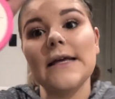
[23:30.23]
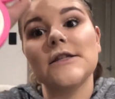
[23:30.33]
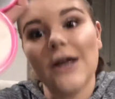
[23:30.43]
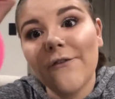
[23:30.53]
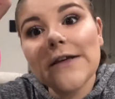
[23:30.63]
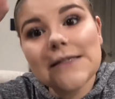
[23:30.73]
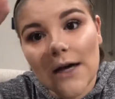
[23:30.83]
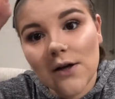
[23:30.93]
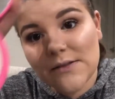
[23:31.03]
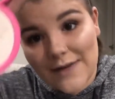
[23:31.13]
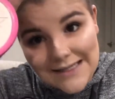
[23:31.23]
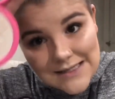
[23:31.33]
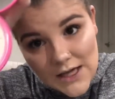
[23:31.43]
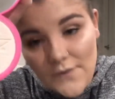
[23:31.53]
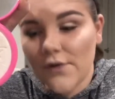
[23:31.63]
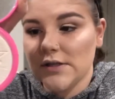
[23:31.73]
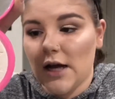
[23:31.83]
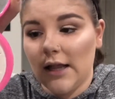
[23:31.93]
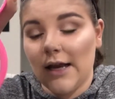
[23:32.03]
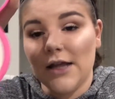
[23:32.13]
Jeffree Star Cosmetics Skin Frost
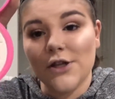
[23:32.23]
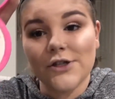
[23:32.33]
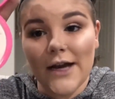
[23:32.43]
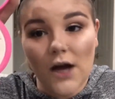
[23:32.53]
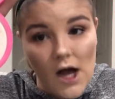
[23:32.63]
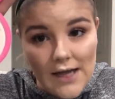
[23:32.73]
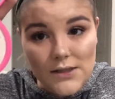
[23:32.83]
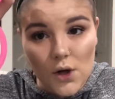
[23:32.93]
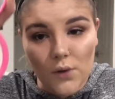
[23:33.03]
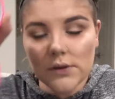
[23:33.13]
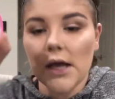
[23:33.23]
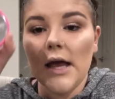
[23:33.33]
Highlighter in the shade Ice Cold.